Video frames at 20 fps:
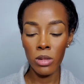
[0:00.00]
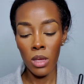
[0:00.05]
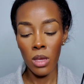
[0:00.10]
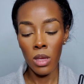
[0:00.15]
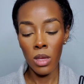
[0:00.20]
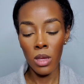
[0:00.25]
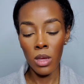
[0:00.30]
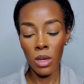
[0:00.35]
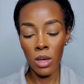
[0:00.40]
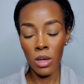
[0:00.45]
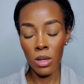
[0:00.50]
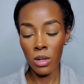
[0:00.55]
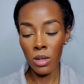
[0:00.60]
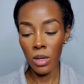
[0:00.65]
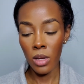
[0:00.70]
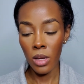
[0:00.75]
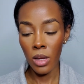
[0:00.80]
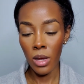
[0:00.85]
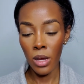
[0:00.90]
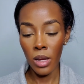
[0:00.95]
and
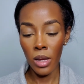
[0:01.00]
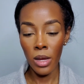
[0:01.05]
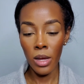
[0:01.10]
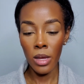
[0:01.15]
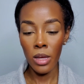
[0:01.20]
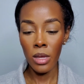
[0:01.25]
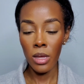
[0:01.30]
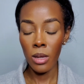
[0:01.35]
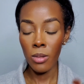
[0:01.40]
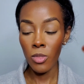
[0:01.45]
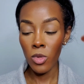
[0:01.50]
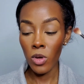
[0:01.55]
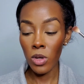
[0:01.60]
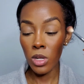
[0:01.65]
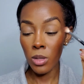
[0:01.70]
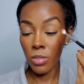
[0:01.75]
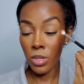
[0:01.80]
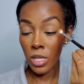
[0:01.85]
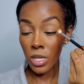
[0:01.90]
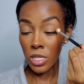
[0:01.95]
I am going
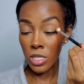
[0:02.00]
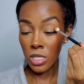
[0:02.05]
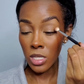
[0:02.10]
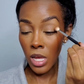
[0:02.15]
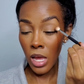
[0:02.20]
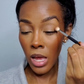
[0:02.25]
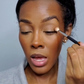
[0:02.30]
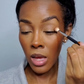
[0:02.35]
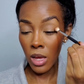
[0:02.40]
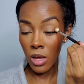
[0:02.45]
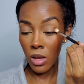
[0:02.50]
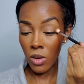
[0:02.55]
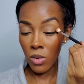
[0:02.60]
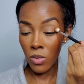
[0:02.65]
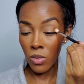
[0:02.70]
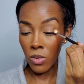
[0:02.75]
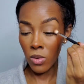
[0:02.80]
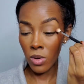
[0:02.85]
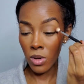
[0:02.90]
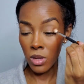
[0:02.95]
to place that
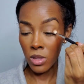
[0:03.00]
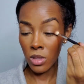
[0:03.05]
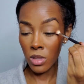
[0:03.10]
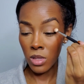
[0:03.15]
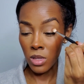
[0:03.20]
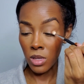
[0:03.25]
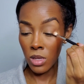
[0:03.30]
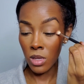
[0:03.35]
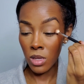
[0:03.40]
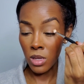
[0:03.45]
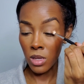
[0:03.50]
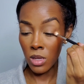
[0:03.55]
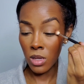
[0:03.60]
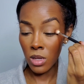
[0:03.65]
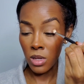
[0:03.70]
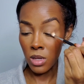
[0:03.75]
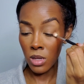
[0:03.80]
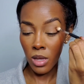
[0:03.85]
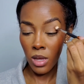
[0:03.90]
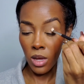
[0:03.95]
on
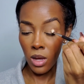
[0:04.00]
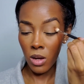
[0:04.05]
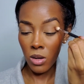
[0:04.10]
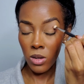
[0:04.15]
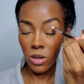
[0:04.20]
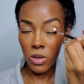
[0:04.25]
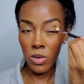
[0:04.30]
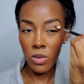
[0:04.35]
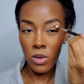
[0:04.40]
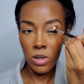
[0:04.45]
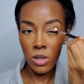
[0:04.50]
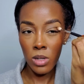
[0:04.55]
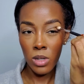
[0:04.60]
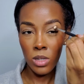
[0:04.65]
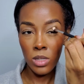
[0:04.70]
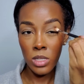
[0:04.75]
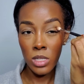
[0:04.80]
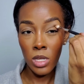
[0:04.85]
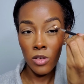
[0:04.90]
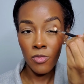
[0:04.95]
the outer
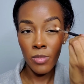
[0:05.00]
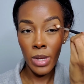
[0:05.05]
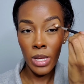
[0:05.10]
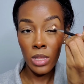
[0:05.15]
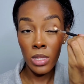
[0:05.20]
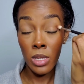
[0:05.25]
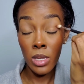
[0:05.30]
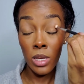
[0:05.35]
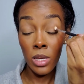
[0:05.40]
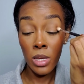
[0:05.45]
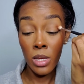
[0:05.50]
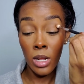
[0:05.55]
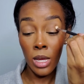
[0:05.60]
corners of my lid.